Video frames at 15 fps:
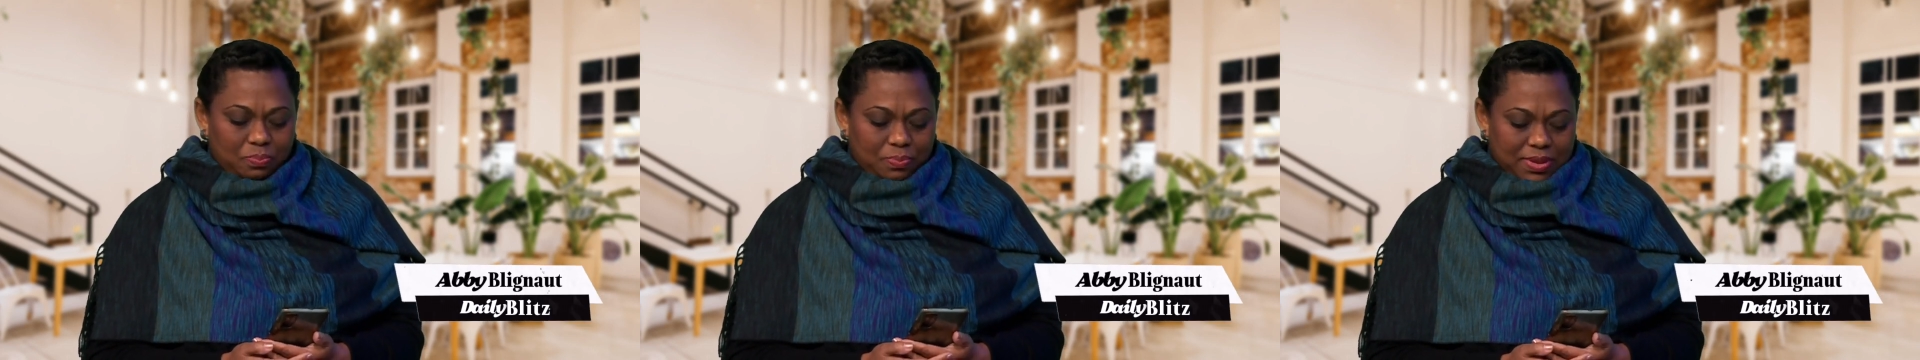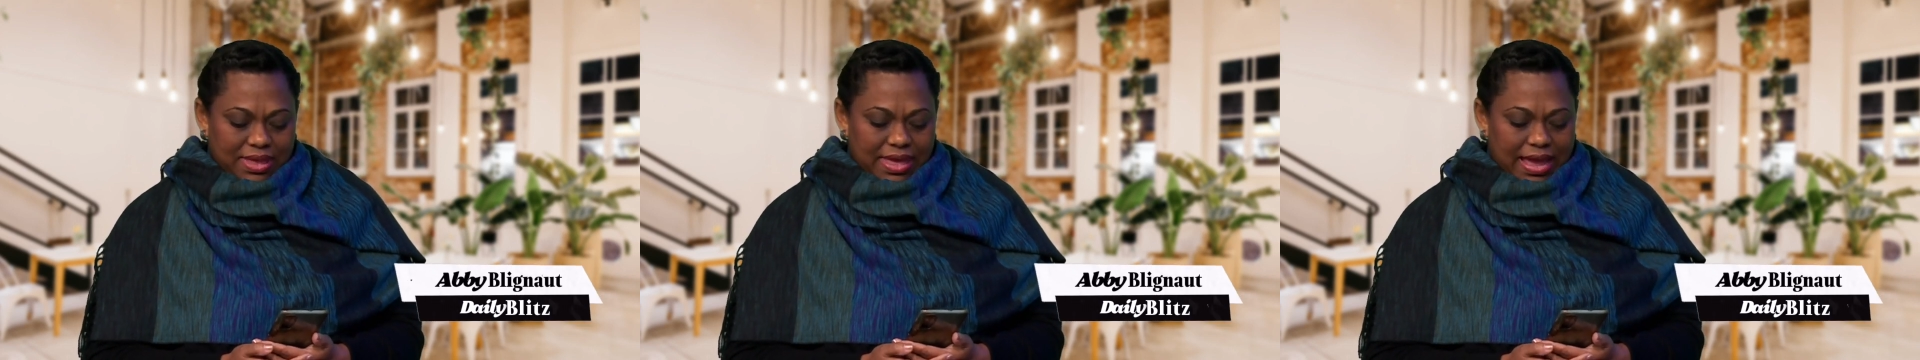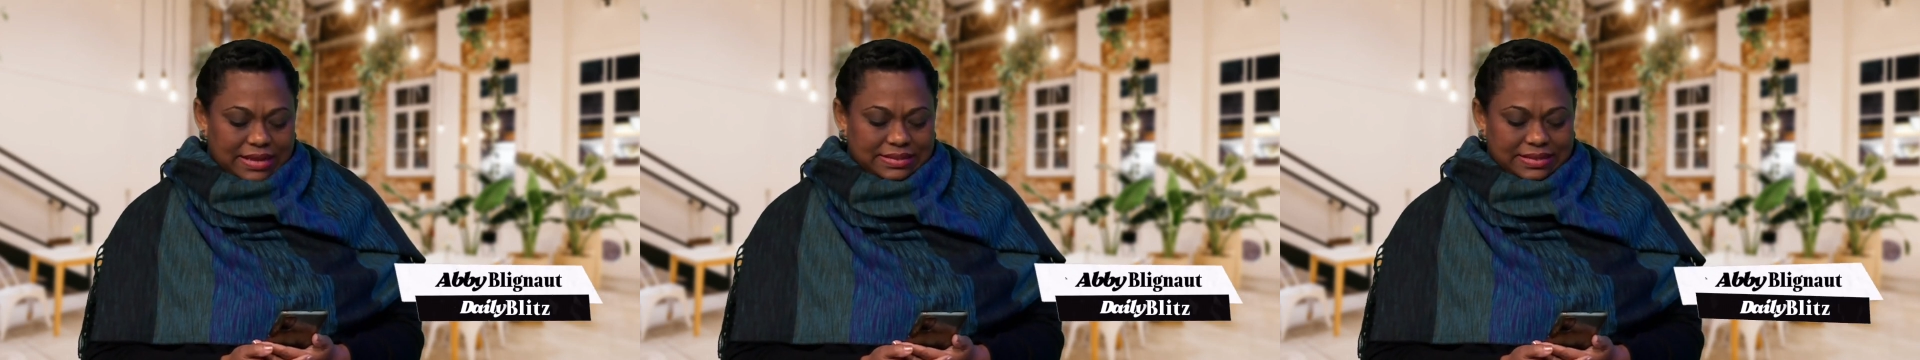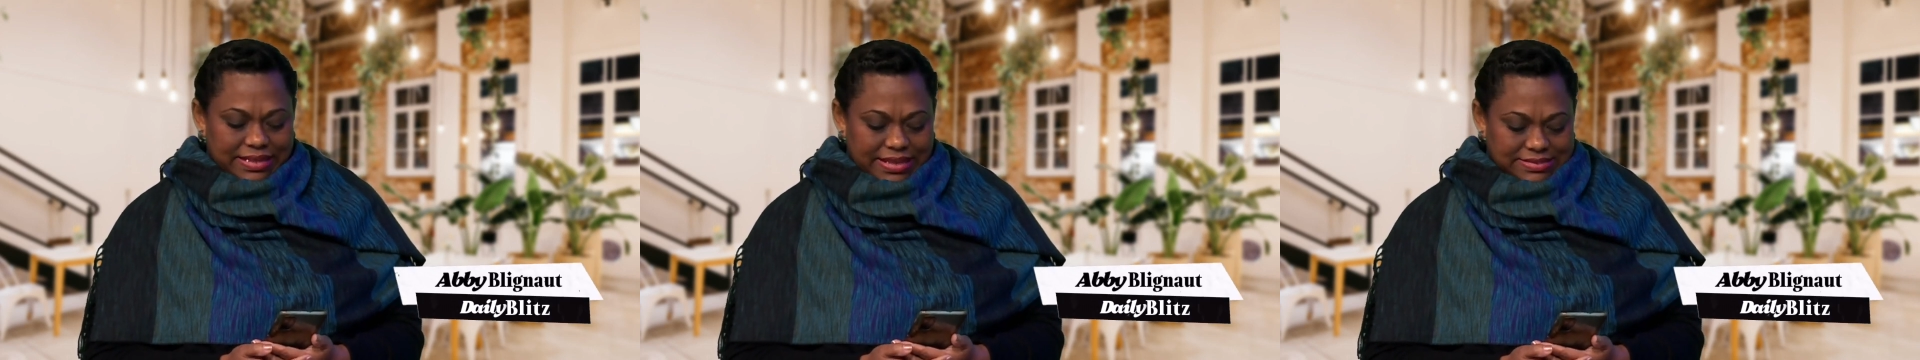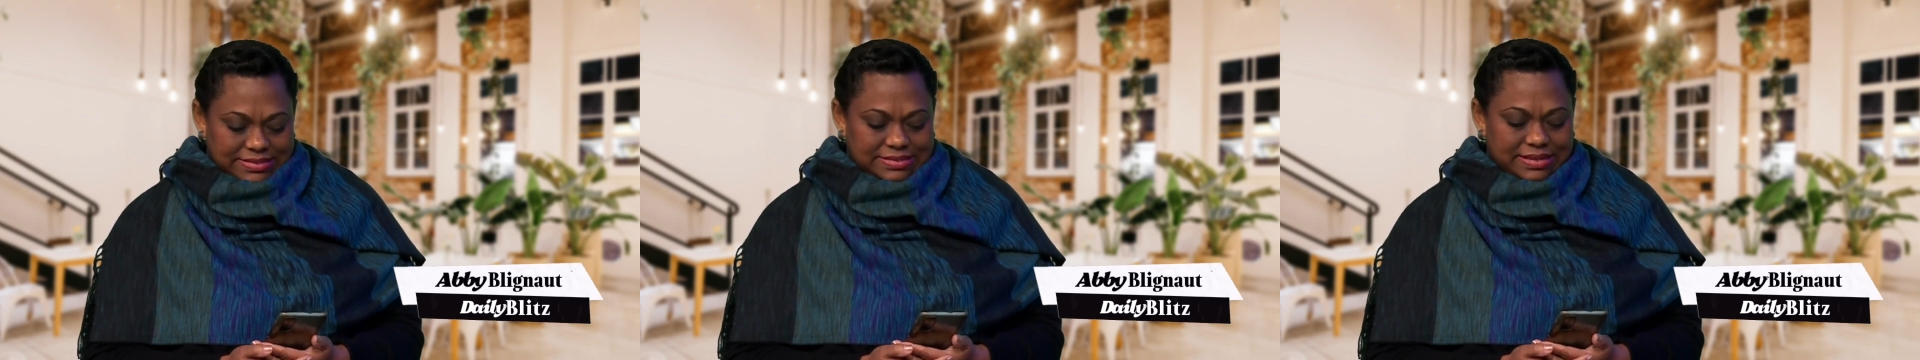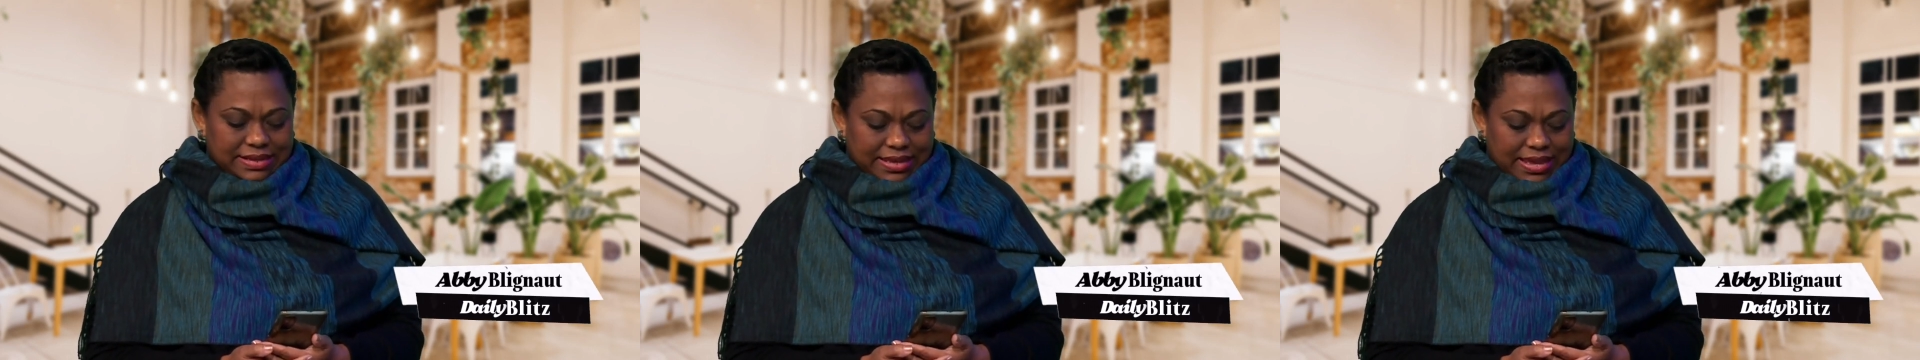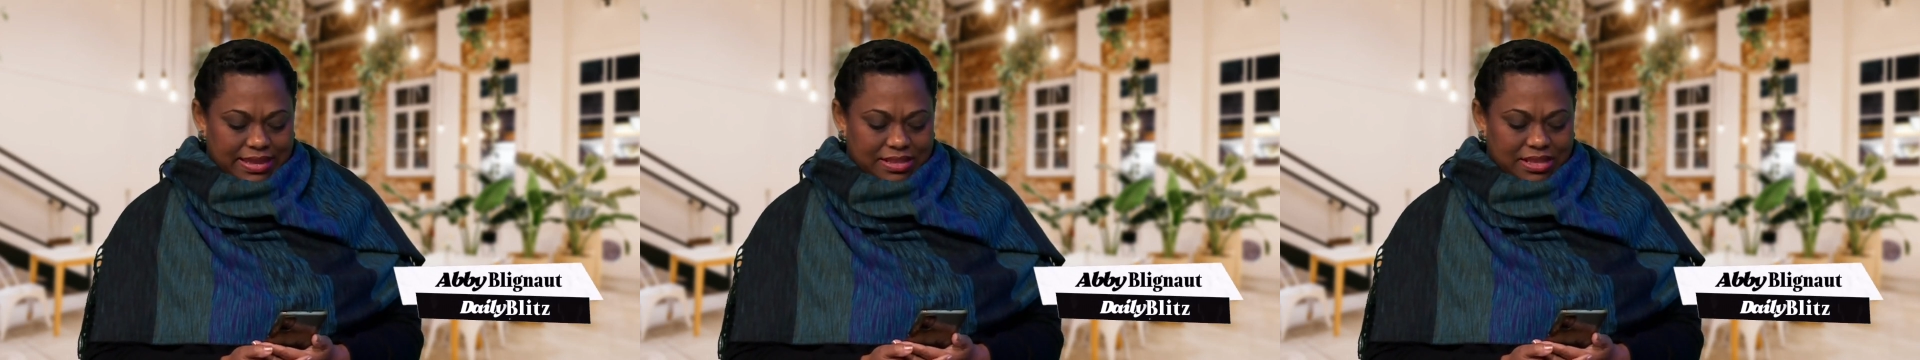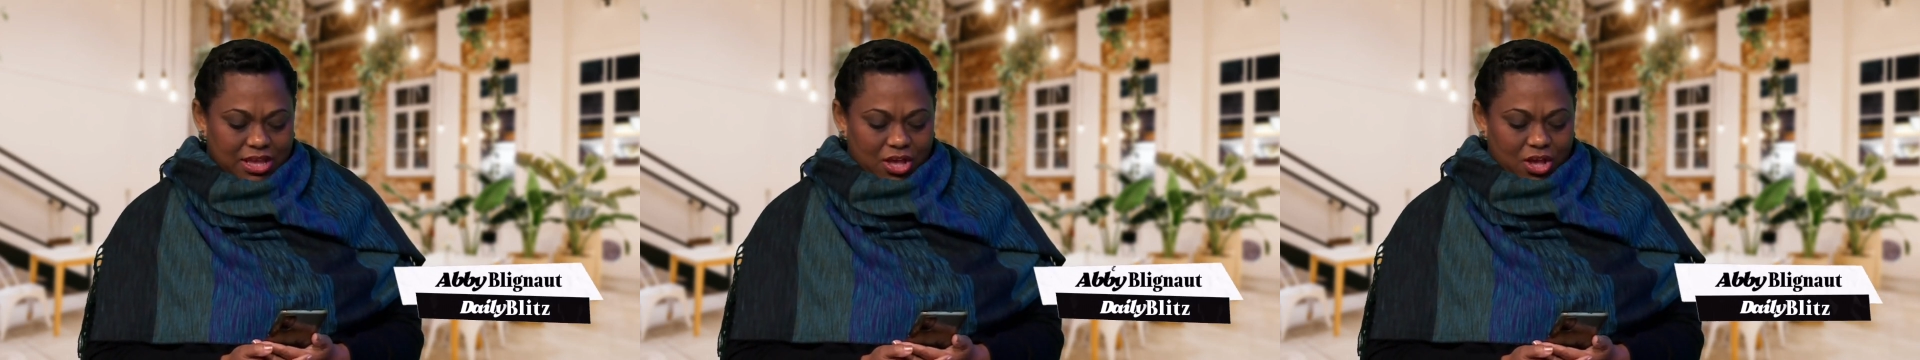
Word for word: be at rest again,